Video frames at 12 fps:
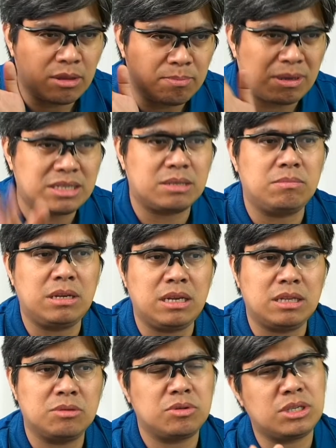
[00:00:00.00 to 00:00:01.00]
of
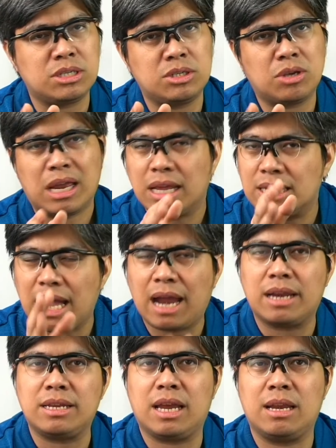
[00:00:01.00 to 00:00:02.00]
possibilities, which is you cannot
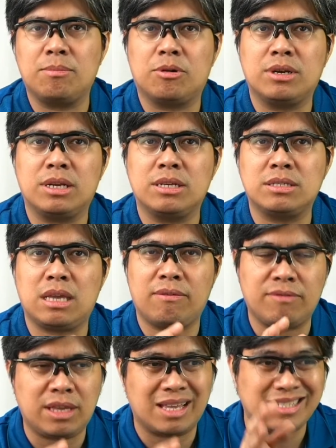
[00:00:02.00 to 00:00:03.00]
guarantee anymore the
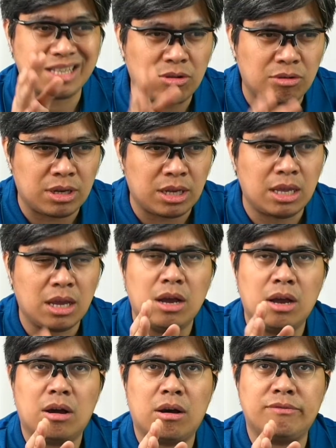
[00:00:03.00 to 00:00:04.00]
safety and security
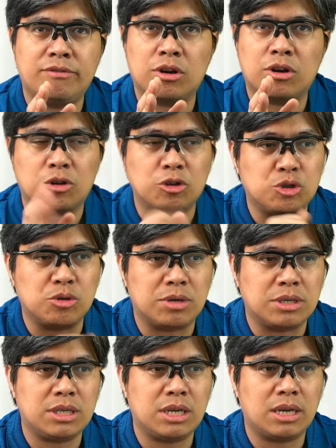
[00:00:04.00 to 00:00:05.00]
of your
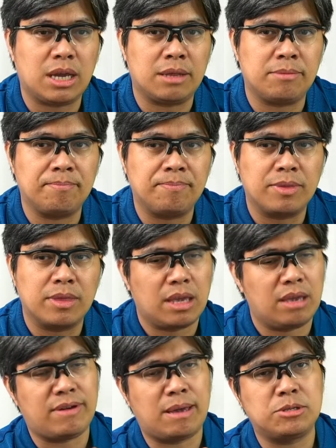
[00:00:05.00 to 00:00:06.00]
consumers here. And
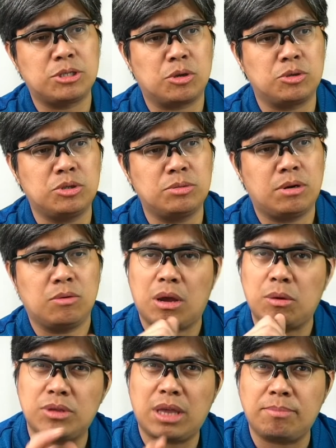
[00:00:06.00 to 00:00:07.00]
if I'm as a consumer, why
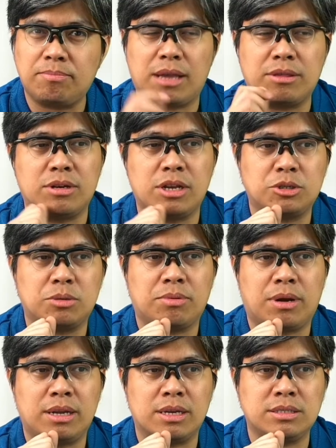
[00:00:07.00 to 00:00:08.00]
would I patronize your
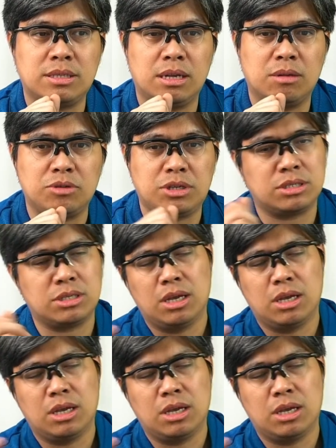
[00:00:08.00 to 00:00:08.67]
product still? Which is